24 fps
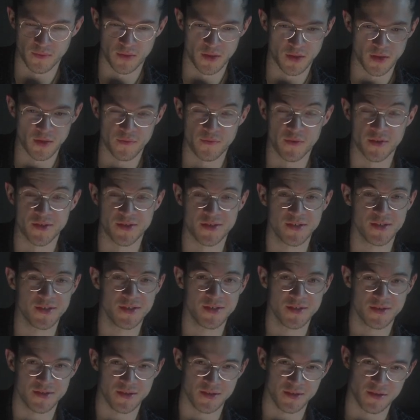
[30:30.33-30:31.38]
If it's
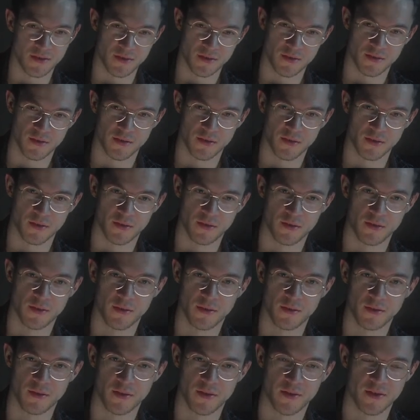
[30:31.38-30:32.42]
easy,
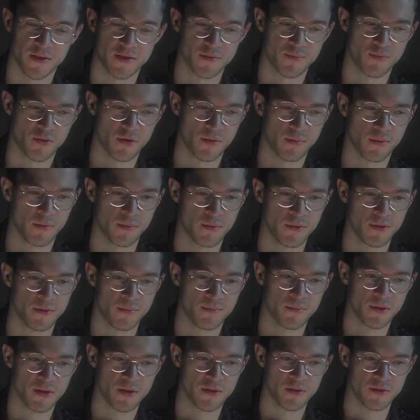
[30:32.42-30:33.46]
then it's probably
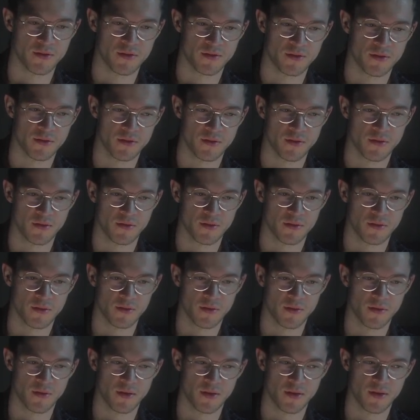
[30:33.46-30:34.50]
because
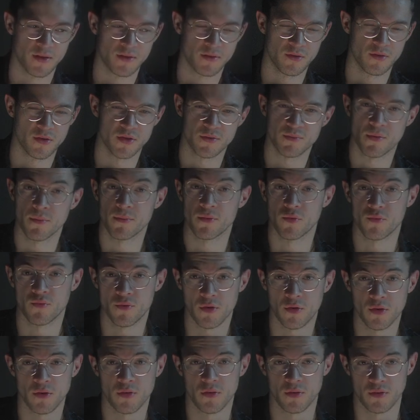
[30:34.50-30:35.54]
it's probably the
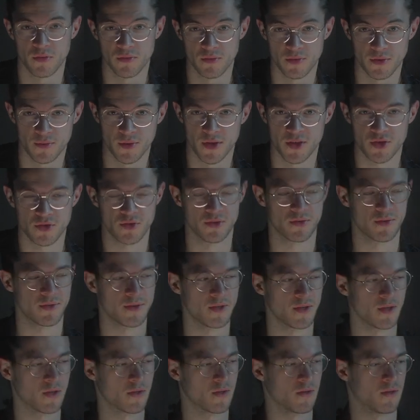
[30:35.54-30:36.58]
wrong direction to
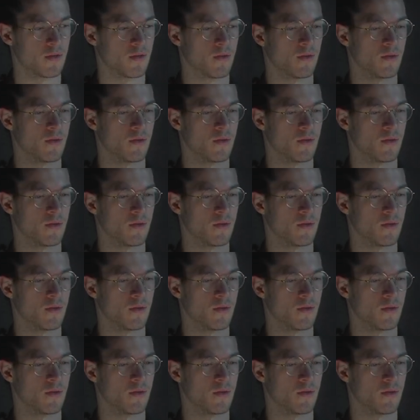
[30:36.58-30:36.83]
take.